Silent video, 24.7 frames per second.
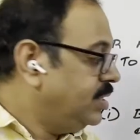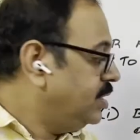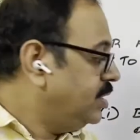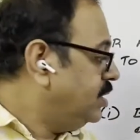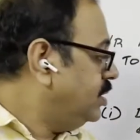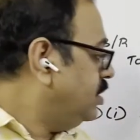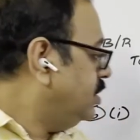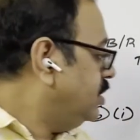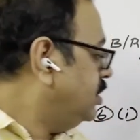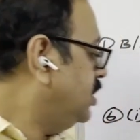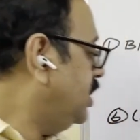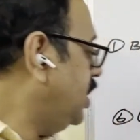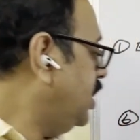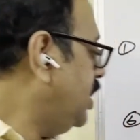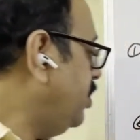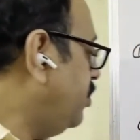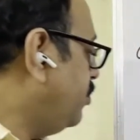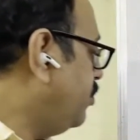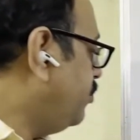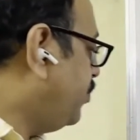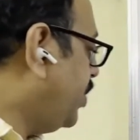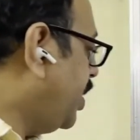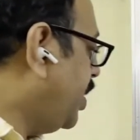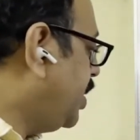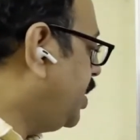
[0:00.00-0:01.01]

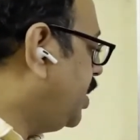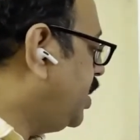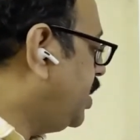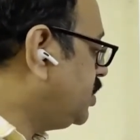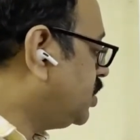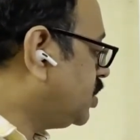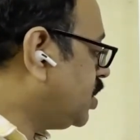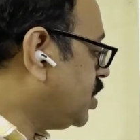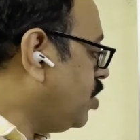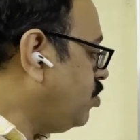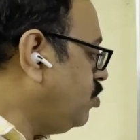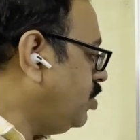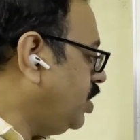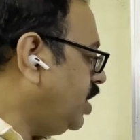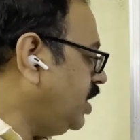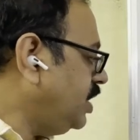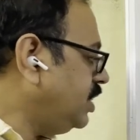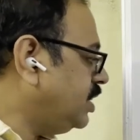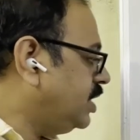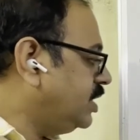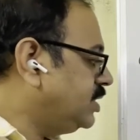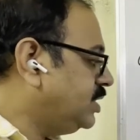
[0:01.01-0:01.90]
See, for discounting,